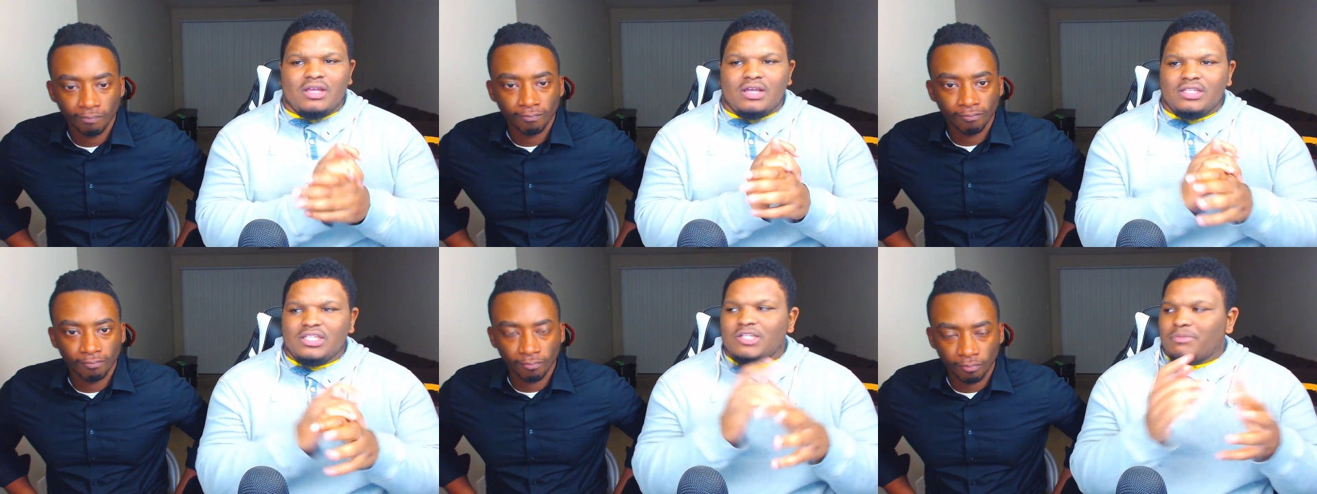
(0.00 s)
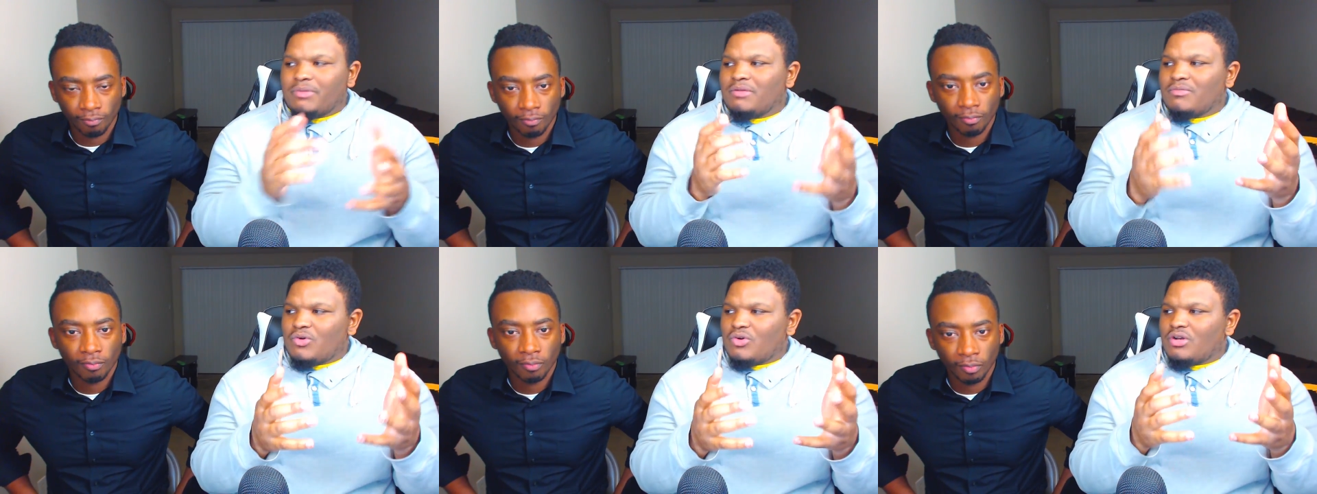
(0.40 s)
Speaker 1: a little
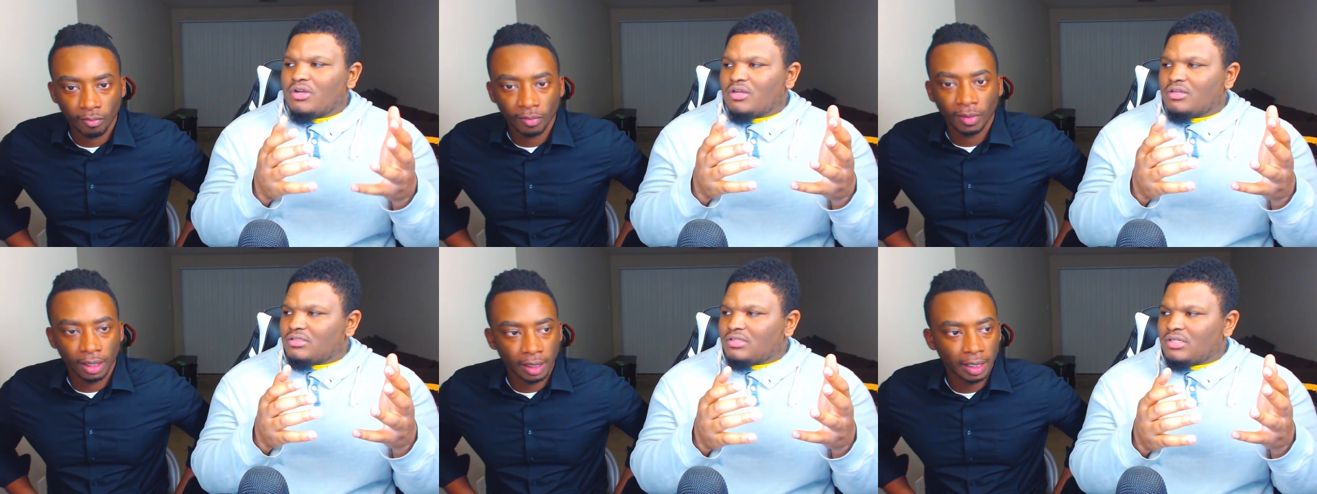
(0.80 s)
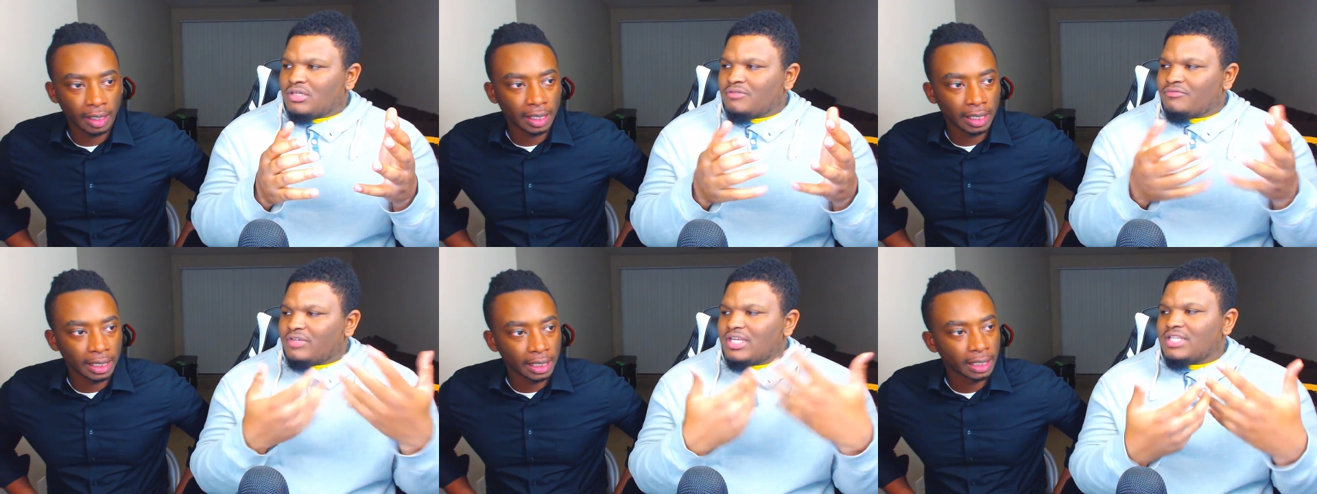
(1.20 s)
bit more
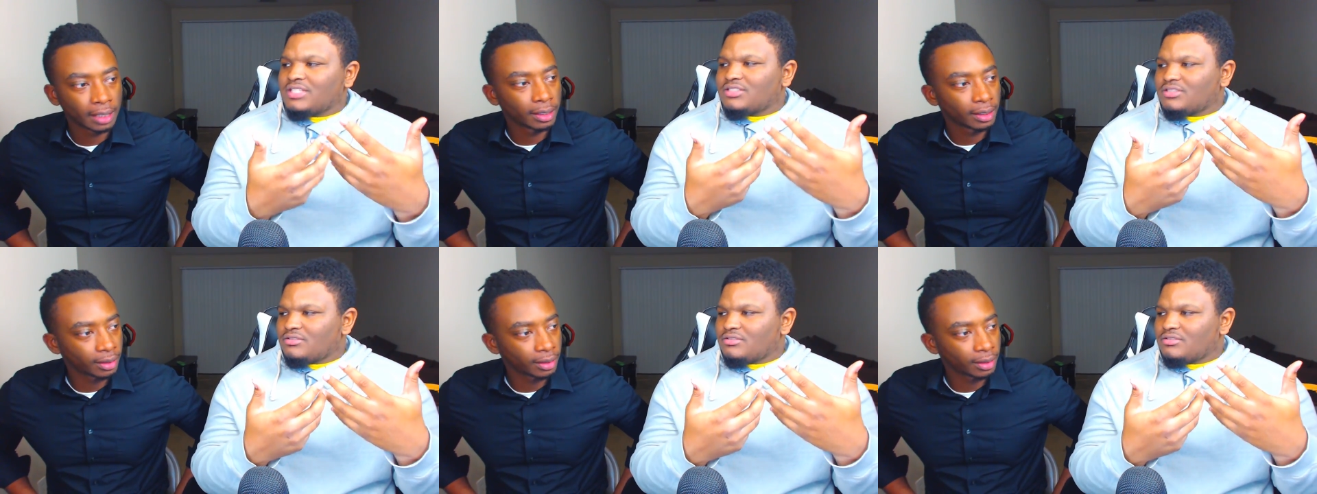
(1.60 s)
of us.